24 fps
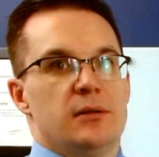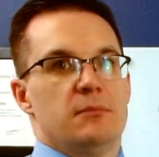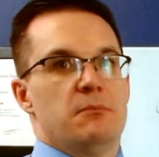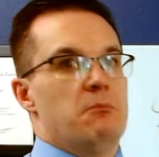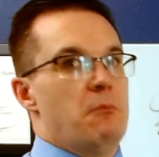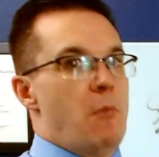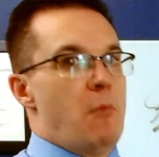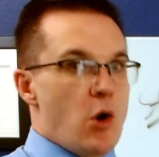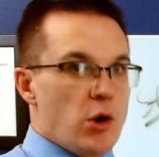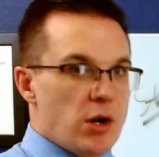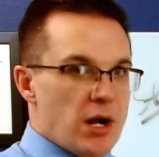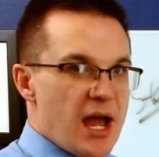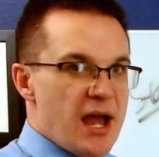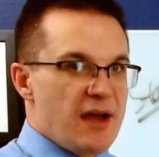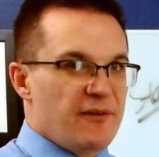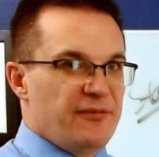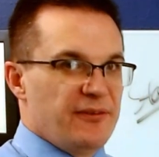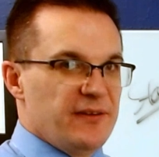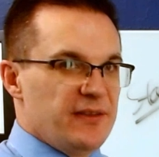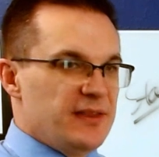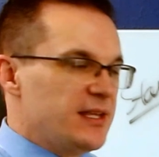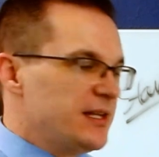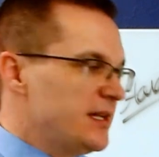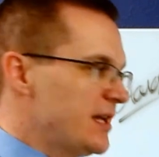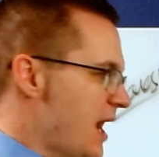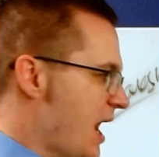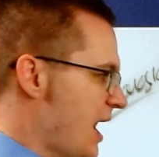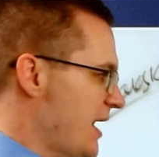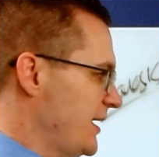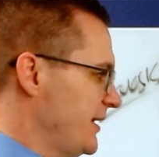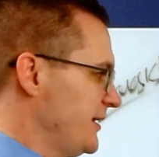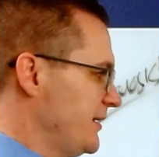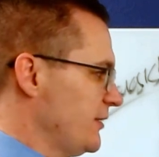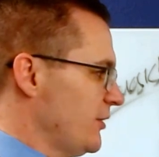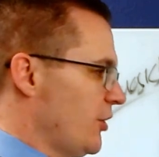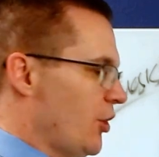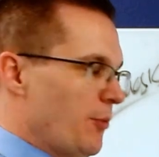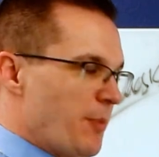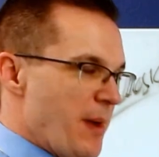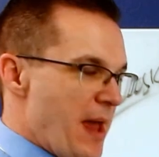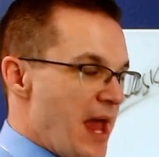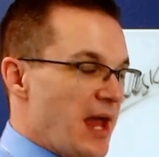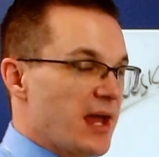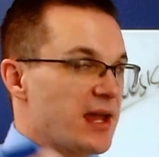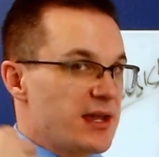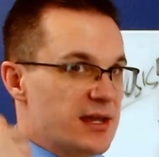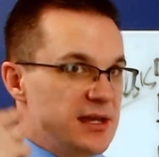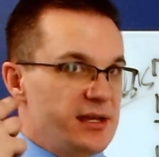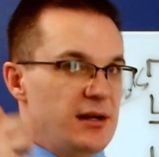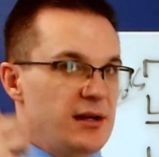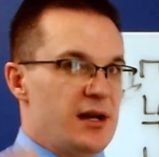more often than not in the low back, can